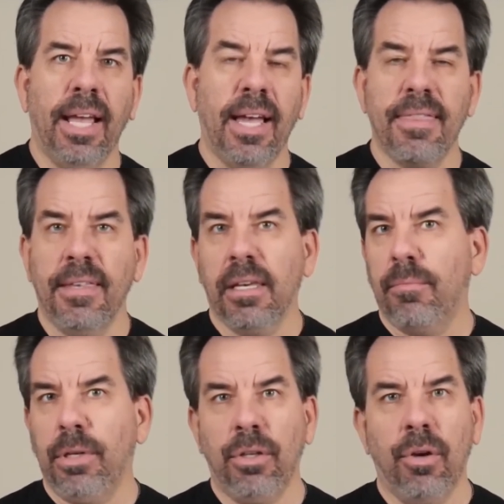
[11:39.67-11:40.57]
and I
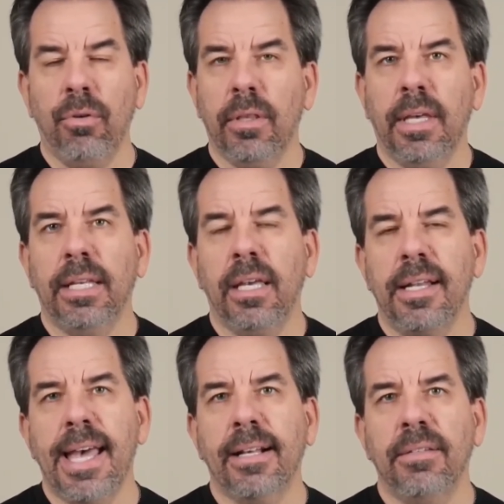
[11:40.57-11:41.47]
think you know that
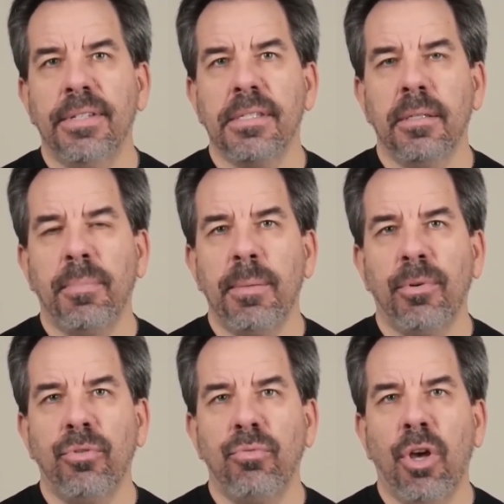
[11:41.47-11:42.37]
gun activists and
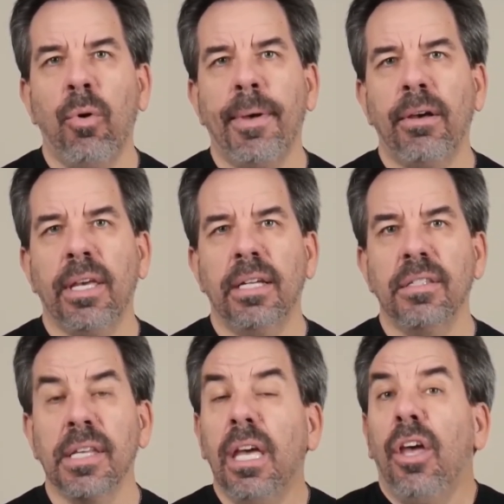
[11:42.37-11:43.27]
people who know about
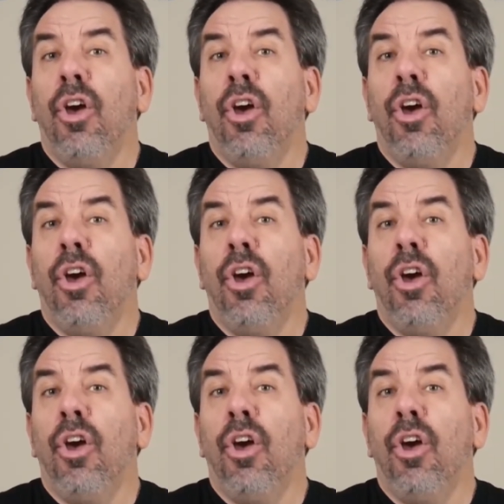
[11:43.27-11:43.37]
guns